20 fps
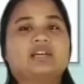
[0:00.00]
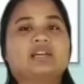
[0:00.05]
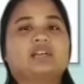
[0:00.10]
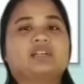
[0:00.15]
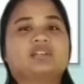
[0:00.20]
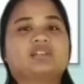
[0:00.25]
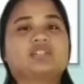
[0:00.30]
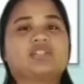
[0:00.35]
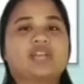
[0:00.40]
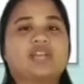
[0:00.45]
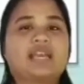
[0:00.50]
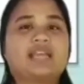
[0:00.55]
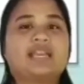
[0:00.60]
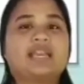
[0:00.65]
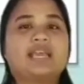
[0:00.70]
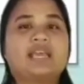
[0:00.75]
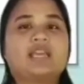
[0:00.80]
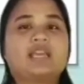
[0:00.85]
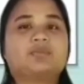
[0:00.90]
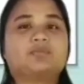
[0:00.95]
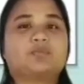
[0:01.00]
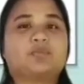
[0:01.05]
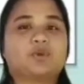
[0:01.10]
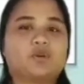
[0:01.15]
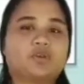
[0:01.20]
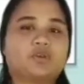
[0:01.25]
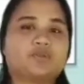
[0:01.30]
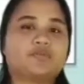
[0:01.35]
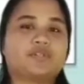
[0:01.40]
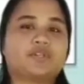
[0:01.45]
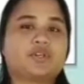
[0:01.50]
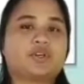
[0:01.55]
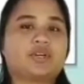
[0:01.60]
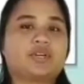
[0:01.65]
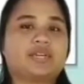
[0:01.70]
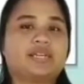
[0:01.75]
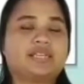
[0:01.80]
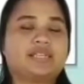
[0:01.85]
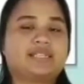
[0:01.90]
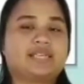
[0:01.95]
Training improves
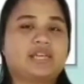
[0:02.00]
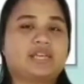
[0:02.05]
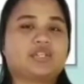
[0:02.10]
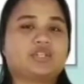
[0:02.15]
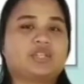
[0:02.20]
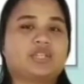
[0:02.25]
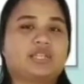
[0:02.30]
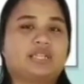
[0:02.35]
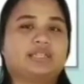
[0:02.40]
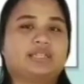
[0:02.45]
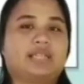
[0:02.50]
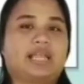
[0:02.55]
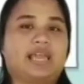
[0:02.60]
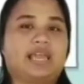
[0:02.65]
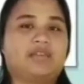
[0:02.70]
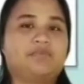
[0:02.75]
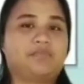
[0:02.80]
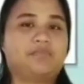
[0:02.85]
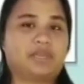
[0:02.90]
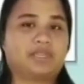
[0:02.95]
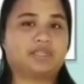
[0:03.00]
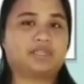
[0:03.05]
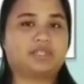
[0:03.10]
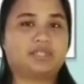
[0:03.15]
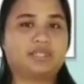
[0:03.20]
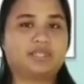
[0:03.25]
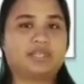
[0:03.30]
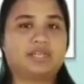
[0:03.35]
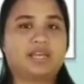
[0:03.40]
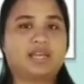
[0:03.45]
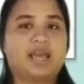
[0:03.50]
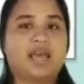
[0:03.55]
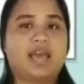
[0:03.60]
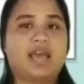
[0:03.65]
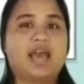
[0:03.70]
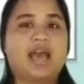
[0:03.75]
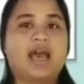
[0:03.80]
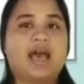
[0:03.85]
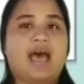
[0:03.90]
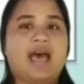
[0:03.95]
organizational climate,
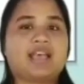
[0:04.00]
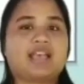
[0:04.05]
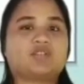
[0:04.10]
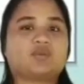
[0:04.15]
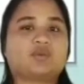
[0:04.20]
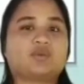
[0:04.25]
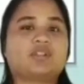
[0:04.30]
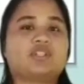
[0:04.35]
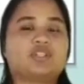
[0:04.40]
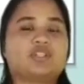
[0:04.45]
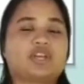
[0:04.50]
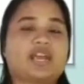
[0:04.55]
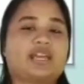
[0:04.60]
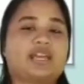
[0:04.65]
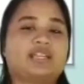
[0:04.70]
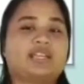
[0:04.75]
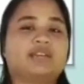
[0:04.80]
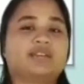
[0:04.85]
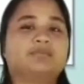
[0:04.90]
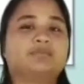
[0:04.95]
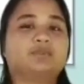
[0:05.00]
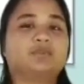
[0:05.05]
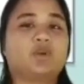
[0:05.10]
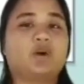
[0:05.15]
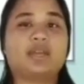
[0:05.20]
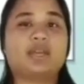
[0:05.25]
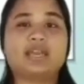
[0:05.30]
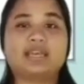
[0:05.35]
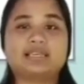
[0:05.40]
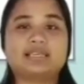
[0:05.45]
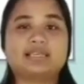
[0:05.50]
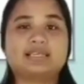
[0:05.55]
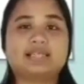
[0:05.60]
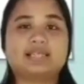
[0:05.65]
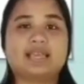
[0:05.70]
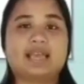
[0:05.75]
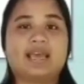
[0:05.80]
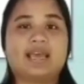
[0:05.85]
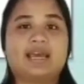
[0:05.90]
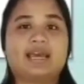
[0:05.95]
as well-trained employees
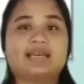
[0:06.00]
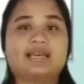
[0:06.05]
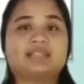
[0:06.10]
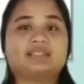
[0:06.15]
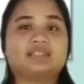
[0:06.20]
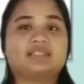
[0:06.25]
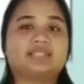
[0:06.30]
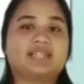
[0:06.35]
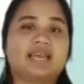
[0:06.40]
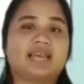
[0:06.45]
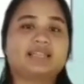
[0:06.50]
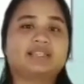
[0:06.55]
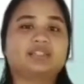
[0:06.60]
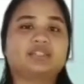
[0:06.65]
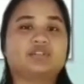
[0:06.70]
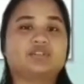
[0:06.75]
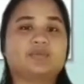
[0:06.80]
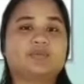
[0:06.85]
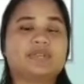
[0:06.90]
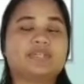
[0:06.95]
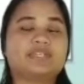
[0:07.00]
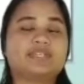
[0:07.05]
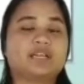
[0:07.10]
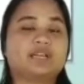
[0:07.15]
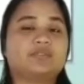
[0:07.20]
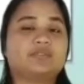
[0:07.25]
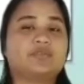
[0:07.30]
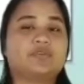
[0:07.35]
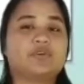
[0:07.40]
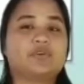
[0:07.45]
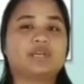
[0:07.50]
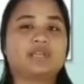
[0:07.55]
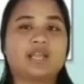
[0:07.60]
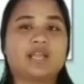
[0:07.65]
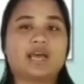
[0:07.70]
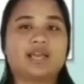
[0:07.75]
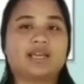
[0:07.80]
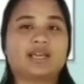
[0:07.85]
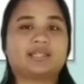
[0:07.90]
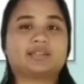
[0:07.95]
tend to be
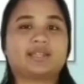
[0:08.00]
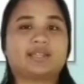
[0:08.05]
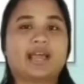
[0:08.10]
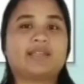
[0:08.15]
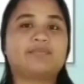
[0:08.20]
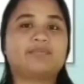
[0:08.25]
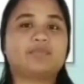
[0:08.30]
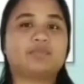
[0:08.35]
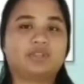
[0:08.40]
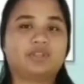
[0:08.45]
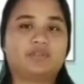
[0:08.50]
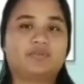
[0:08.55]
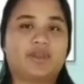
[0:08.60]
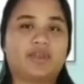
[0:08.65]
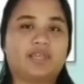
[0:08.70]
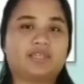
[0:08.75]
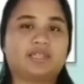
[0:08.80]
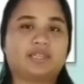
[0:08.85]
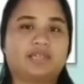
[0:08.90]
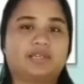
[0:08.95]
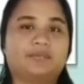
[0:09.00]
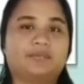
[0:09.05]
self-reliant and motivated.